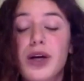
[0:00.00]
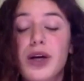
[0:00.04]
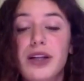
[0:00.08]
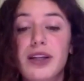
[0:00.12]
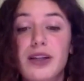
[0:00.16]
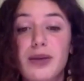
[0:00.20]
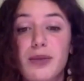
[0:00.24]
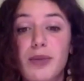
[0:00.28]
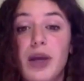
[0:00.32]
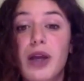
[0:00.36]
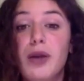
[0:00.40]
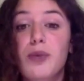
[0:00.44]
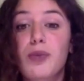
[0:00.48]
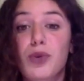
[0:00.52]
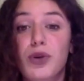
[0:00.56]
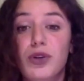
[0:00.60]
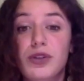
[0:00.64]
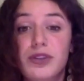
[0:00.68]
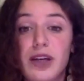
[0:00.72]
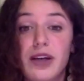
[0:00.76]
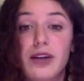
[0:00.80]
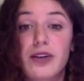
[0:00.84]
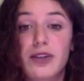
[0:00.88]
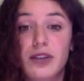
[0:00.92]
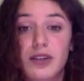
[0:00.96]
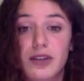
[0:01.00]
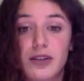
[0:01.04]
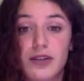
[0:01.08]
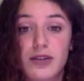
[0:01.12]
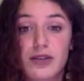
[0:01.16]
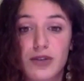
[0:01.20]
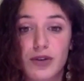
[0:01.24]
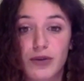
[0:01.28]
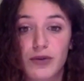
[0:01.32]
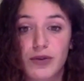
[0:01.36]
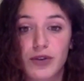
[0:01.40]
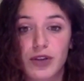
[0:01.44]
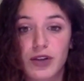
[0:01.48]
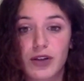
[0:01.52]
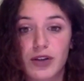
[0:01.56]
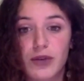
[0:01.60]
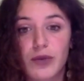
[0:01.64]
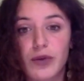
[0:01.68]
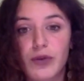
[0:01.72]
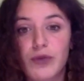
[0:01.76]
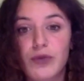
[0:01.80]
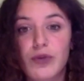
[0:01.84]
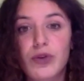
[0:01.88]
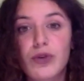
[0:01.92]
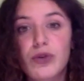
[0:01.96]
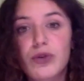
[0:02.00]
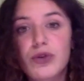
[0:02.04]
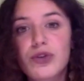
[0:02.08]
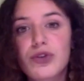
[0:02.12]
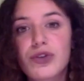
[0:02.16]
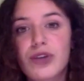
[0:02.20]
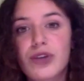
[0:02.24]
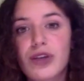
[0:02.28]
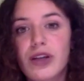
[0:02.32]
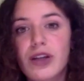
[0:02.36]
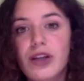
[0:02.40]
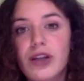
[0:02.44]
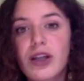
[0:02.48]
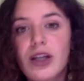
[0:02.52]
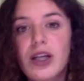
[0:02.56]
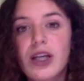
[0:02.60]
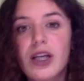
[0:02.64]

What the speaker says: main protagonists of the revolution,